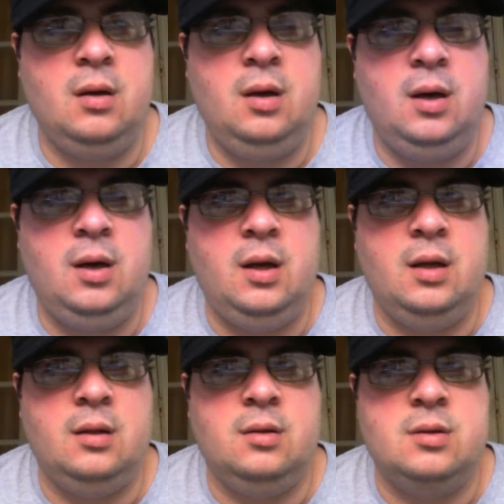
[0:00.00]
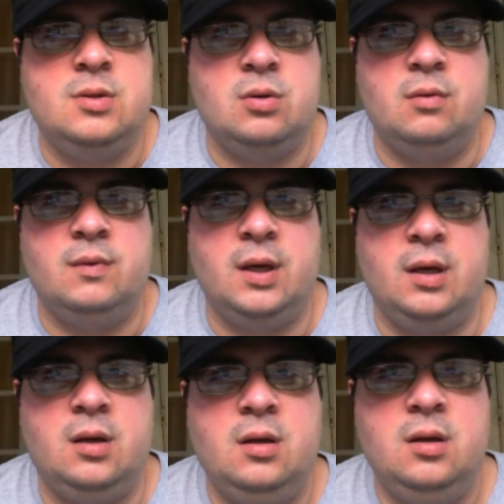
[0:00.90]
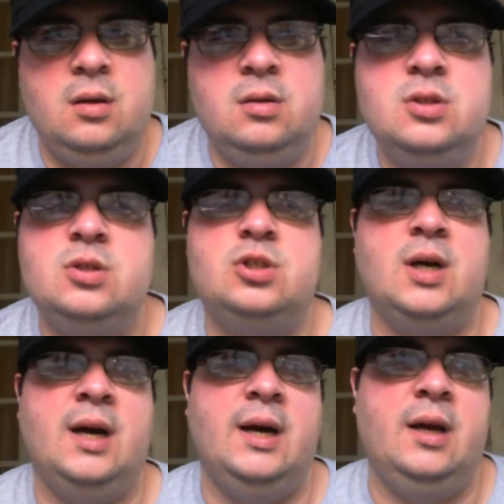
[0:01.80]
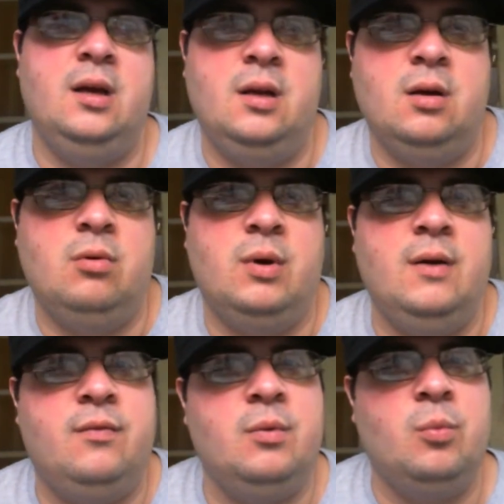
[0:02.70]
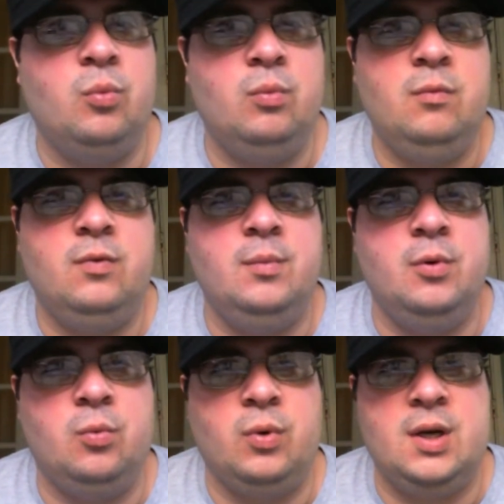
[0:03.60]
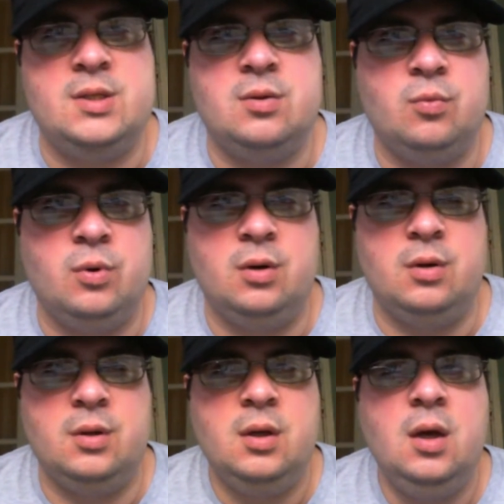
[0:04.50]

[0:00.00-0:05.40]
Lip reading: and sort of like shied away from the rest of the world.